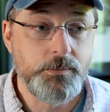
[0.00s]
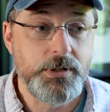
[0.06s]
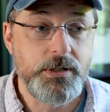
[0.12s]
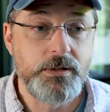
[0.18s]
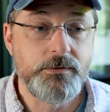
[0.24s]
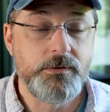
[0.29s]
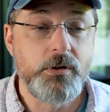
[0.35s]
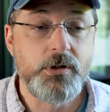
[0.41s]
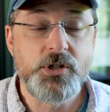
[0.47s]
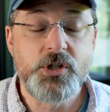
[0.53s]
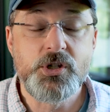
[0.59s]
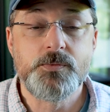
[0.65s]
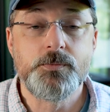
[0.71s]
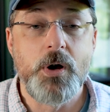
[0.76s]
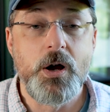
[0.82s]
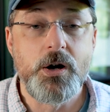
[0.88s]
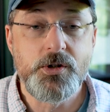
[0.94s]
be it a very
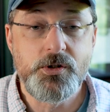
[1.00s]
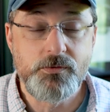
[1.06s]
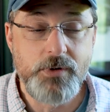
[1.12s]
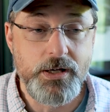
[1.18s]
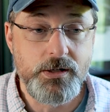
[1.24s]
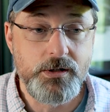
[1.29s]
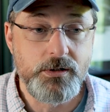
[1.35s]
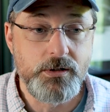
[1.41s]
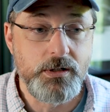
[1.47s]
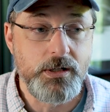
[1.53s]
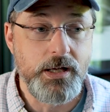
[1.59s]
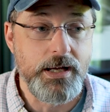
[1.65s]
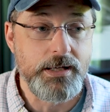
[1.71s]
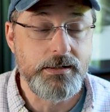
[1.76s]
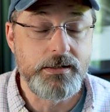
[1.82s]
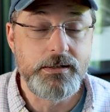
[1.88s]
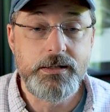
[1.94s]
sparse record
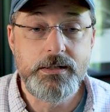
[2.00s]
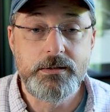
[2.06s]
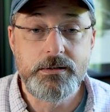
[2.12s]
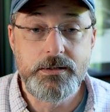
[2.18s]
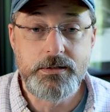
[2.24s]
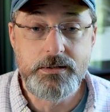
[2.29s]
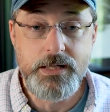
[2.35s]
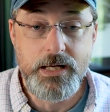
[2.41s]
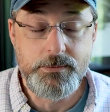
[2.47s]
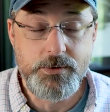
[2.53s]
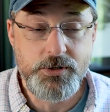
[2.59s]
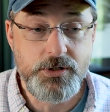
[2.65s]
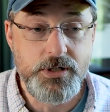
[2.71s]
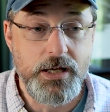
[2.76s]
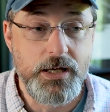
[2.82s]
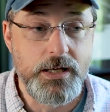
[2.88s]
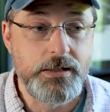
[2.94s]
like The Needle and the
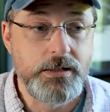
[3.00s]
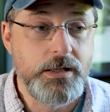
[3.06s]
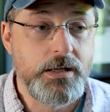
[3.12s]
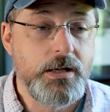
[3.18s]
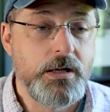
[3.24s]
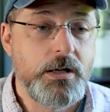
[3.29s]
Damage Done,